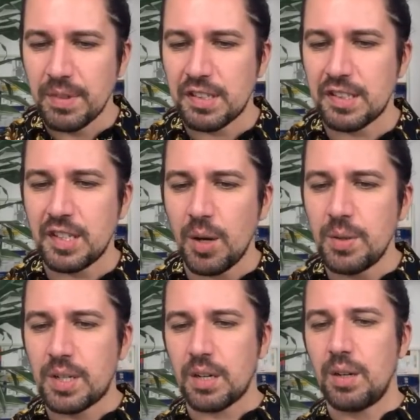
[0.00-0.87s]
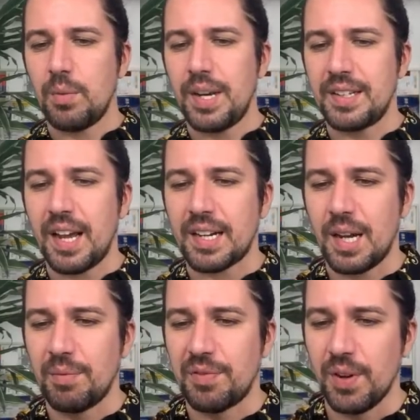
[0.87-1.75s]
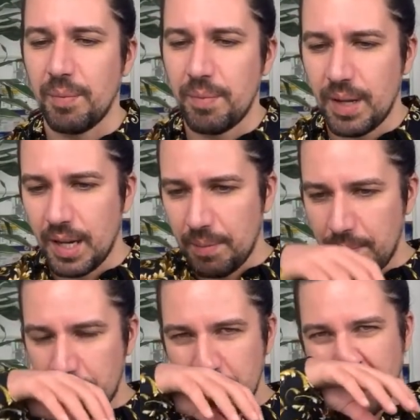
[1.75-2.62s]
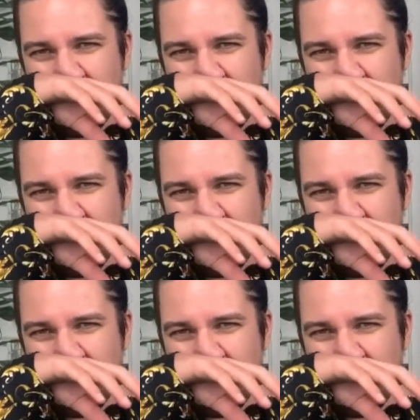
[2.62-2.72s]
Stoke, where did that come from?